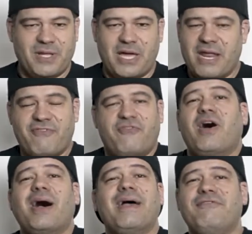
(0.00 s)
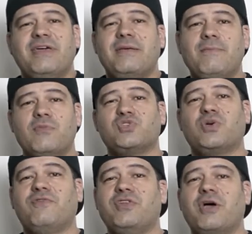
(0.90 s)
an F5, any
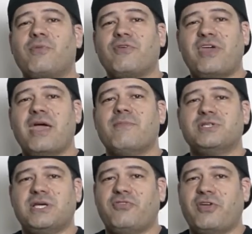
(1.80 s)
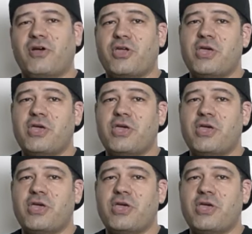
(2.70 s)
sort of number of cameras out there,